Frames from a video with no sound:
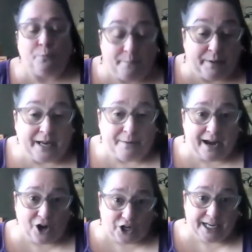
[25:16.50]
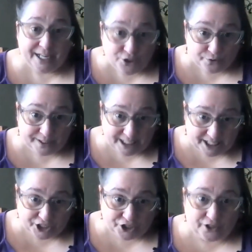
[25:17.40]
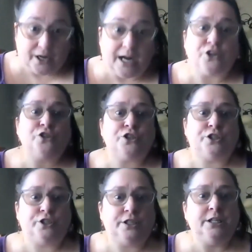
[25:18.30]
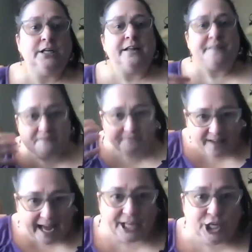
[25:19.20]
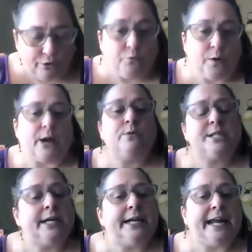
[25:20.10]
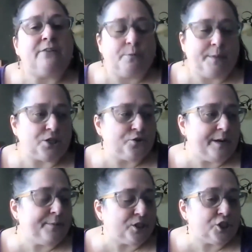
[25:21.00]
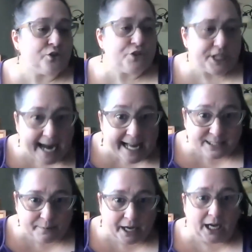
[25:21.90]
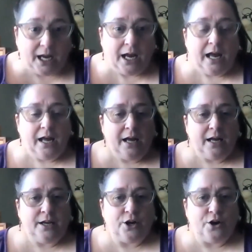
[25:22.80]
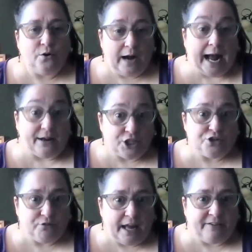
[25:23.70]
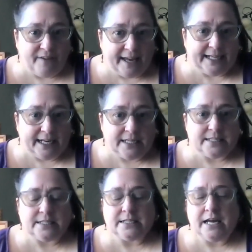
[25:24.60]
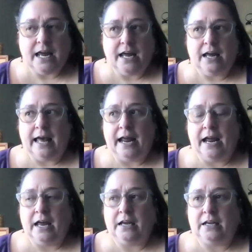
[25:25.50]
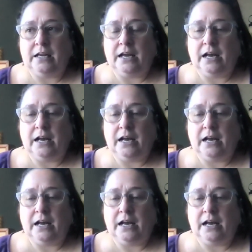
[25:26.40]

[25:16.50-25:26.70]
being my art history teacher, understood the value of what I was going to get from that trip. And so she asked me, how did you like Venice? And